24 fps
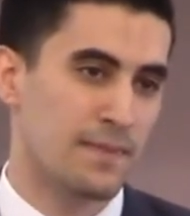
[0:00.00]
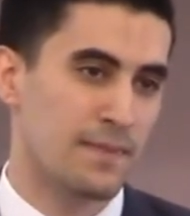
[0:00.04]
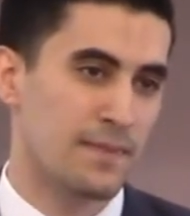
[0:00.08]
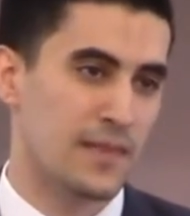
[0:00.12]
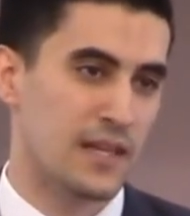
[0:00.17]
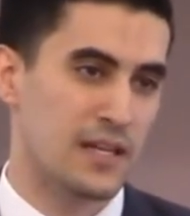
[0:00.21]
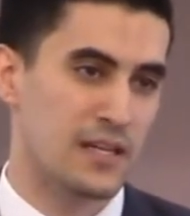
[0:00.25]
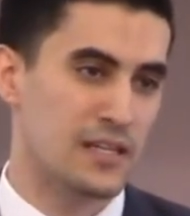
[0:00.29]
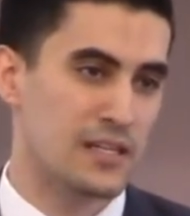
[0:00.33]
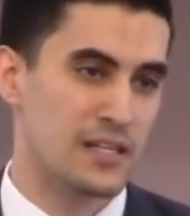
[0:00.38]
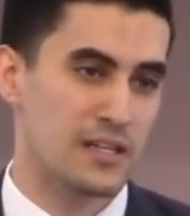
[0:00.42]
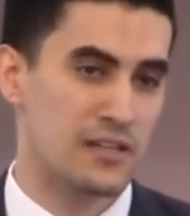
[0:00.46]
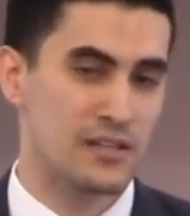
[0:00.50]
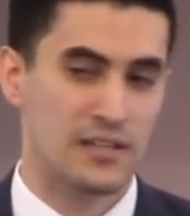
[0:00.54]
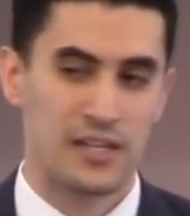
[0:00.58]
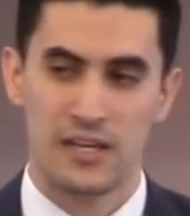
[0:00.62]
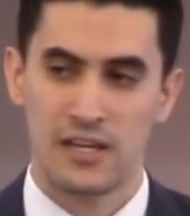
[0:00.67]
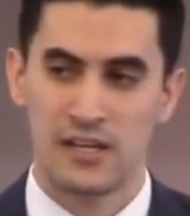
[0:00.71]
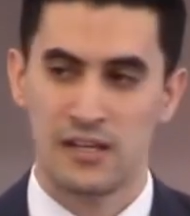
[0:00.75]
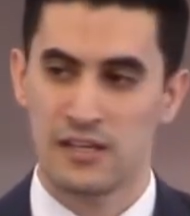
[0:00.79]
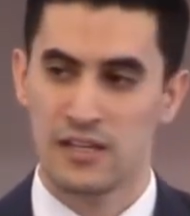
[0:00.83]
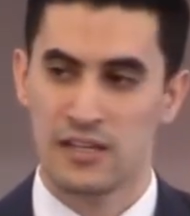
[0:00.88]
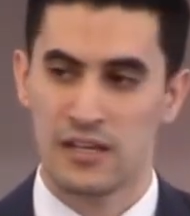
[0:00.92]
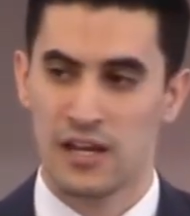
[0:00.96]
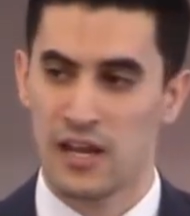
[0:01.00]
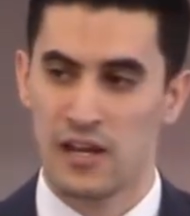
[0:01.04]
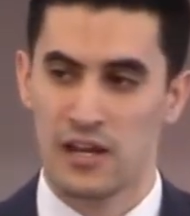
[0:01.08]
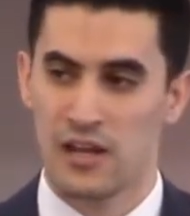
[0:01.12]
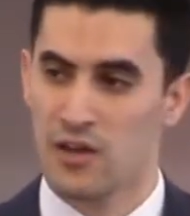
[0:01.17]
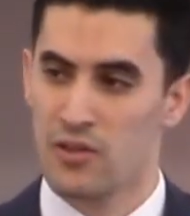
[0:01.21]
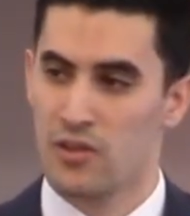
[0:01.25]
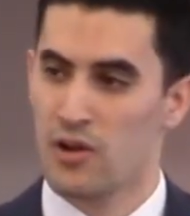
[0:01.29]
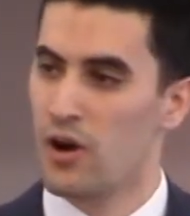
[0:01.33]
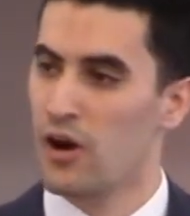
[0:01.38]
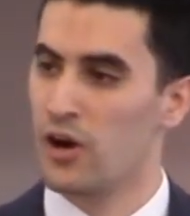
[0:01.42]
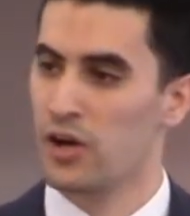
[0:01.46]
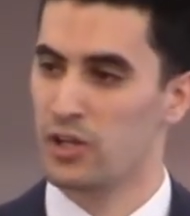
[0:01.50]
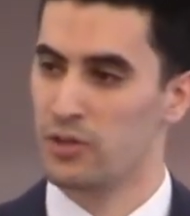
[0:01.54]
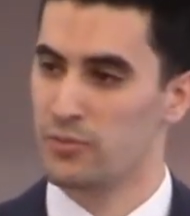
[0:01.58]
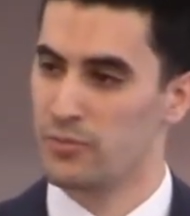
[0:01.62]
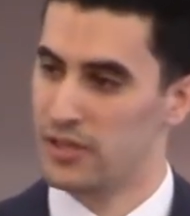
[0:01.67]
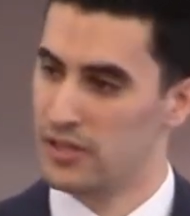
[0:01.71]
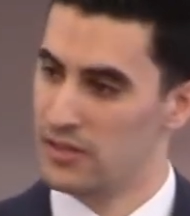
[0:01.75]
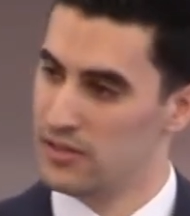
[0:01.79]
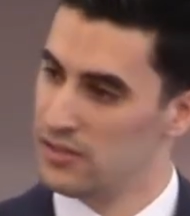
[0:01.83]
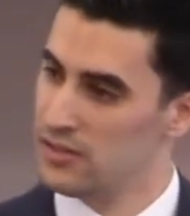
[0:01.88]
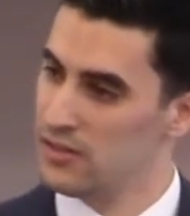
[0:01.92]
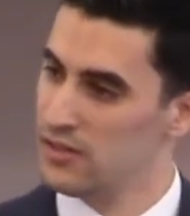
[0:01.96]
They didn't need, they didn't need any other
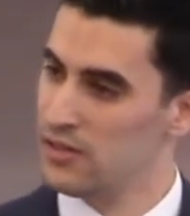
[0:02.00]
argument.